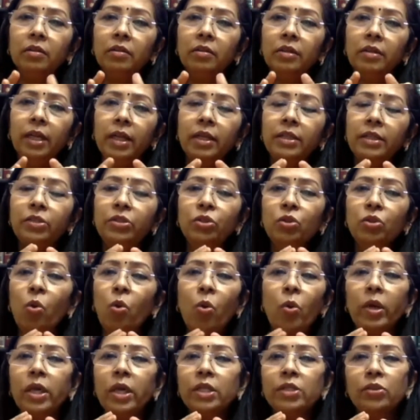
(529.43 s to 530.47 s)
there is
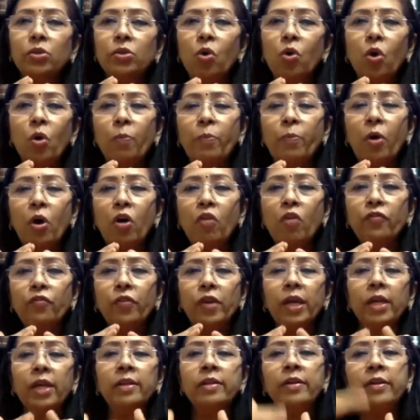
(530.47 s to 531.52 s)
no scope of
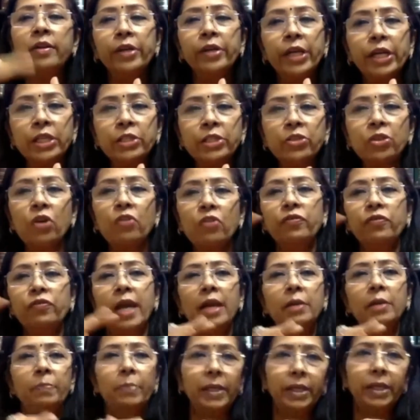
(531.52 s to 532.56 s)
increase of
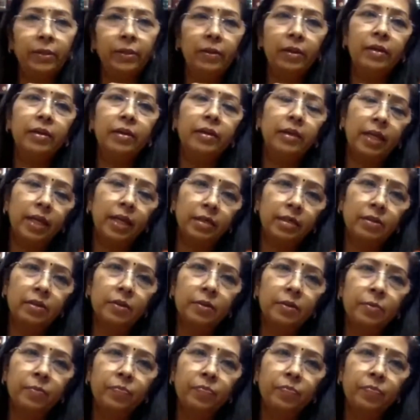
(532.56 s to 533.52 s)
that particular rent.